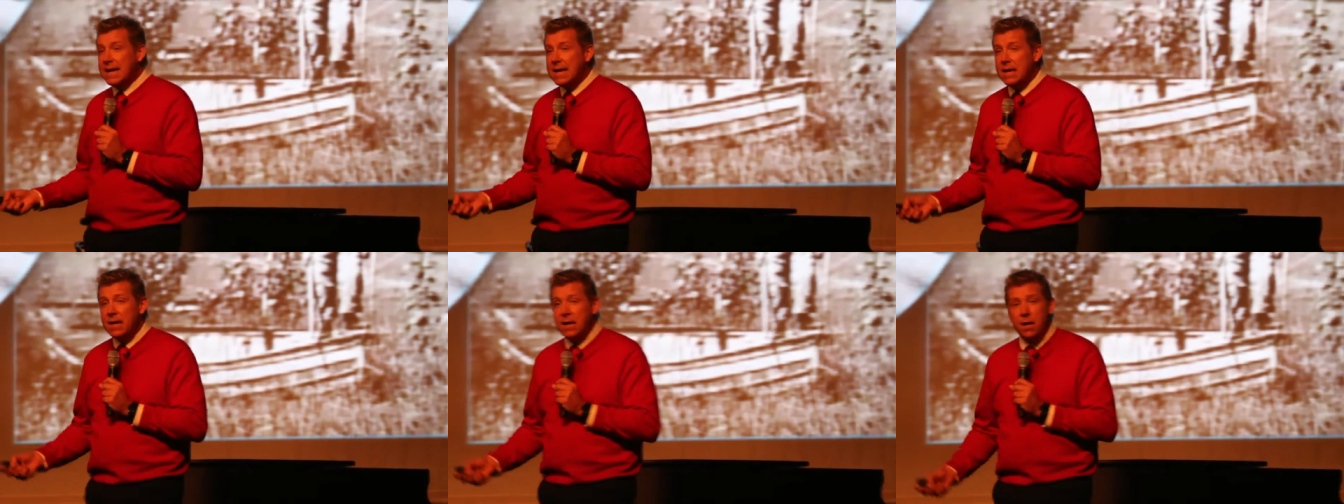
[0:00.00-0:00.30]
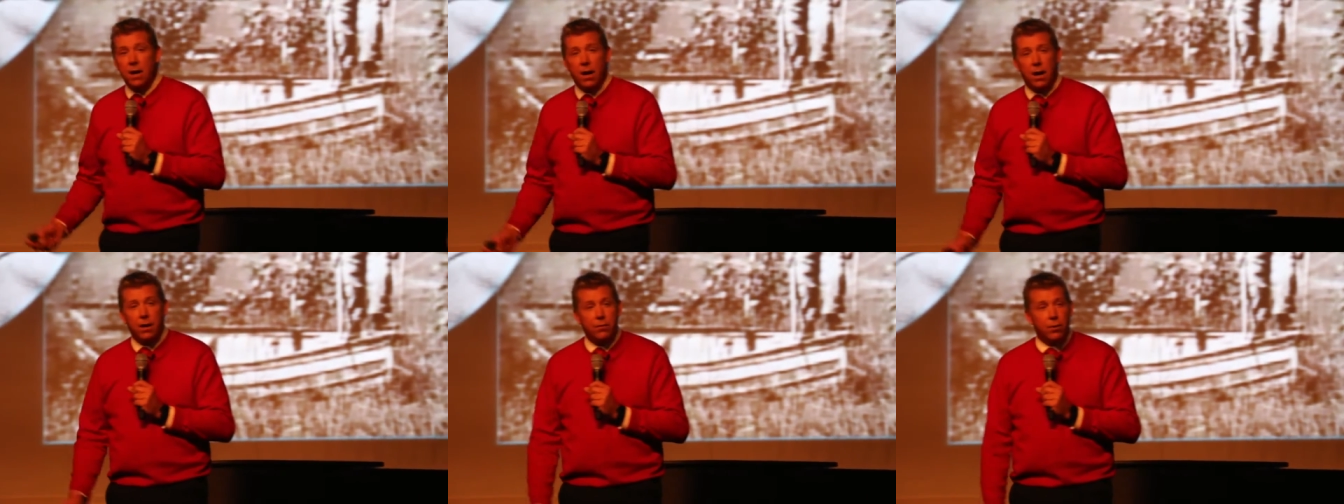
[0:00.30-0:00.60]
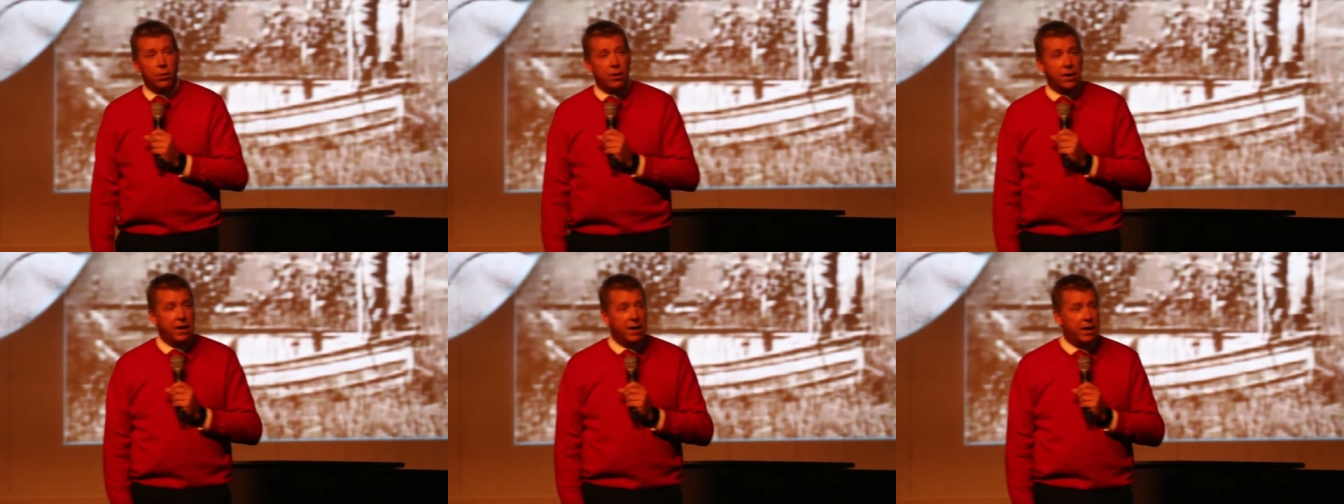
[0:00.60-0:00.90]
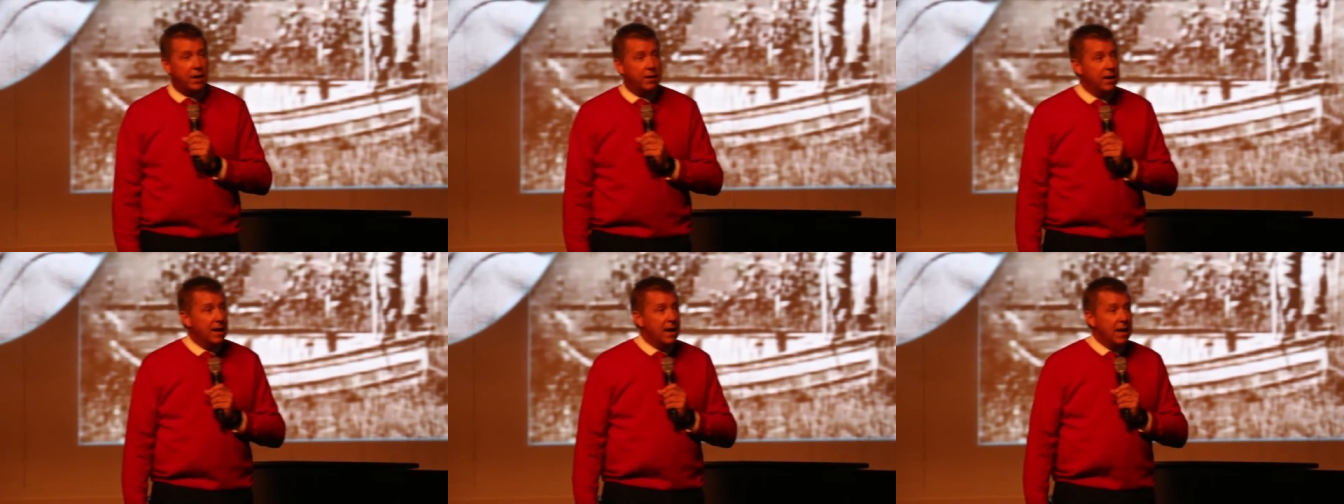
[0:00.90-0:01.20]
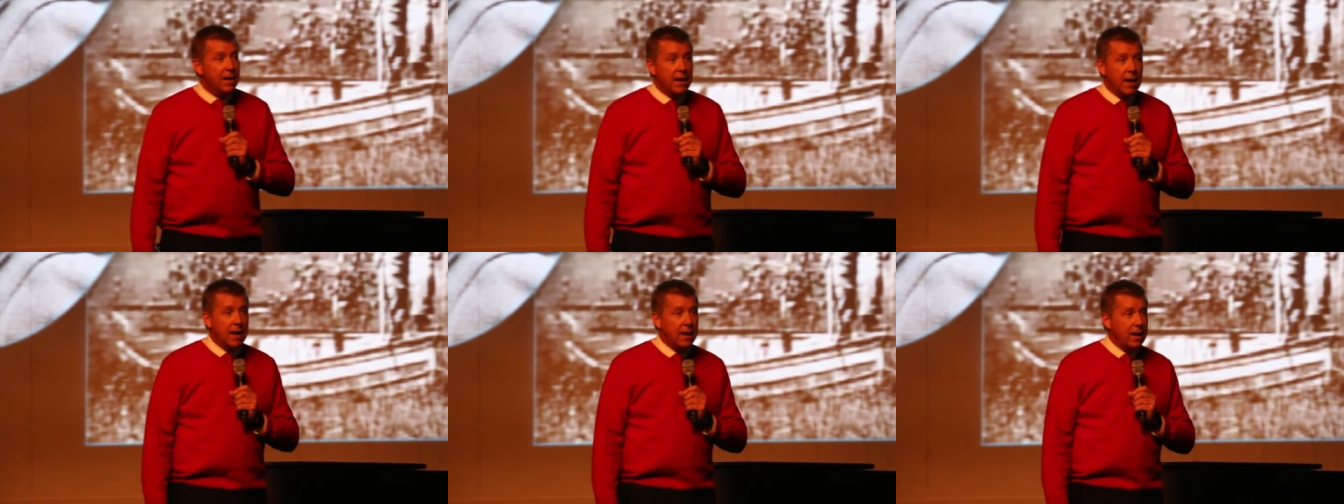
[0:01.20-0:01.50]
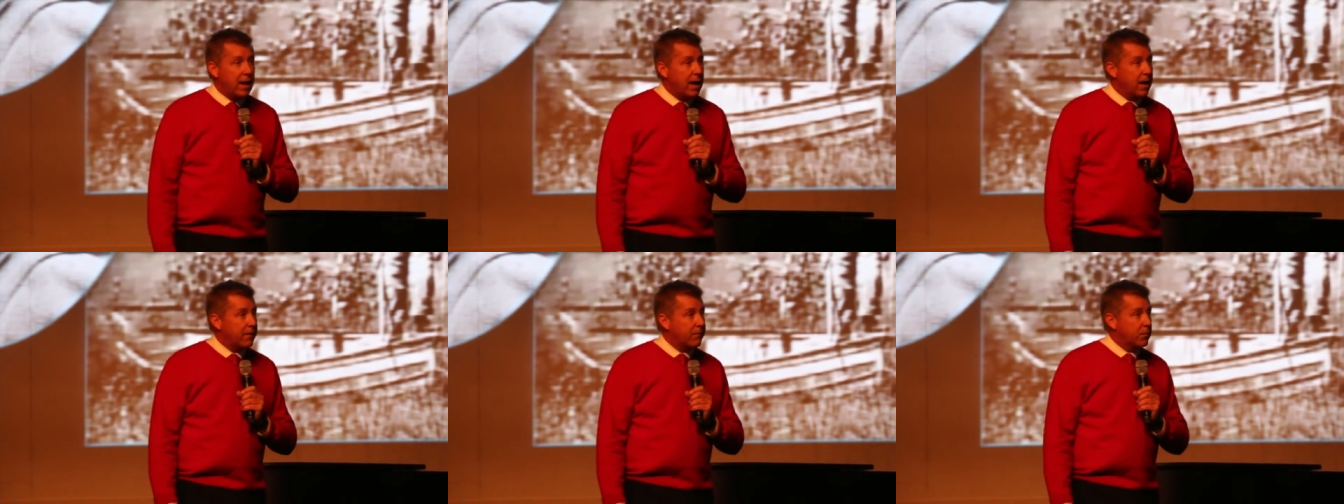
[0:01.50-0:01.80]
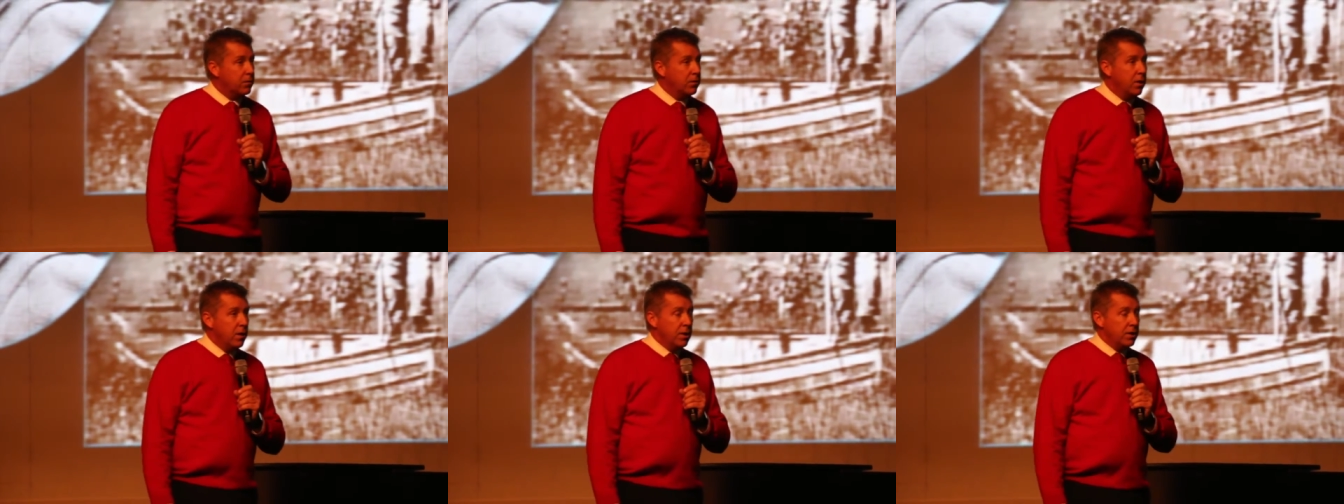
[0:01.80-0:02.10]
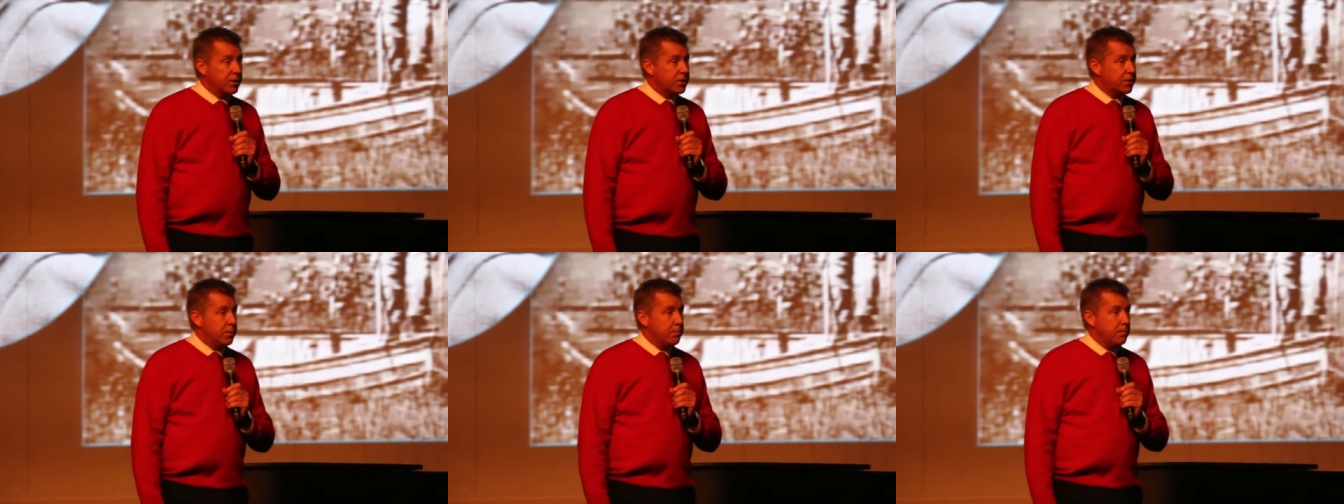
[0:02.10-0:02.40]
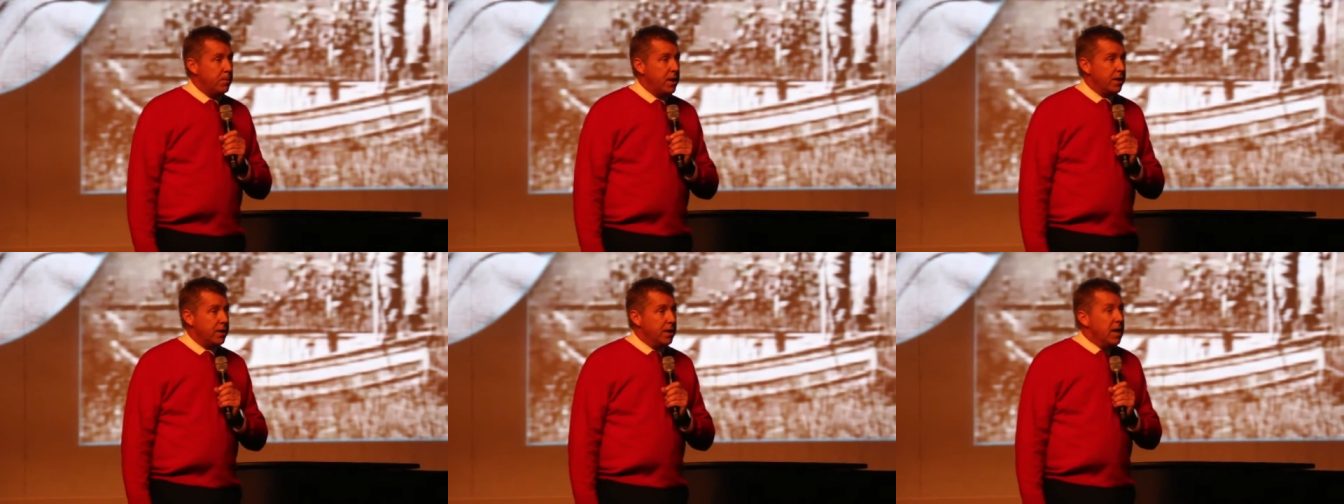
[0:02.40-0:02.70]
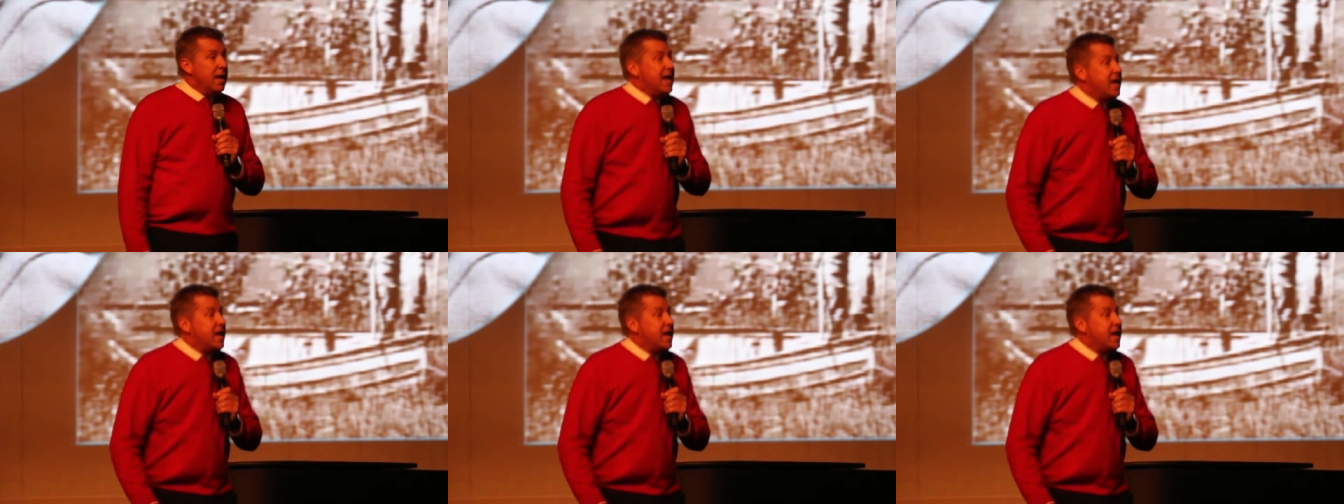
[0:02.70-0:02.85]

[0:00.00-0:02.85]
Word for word: any other kid had ever submitted.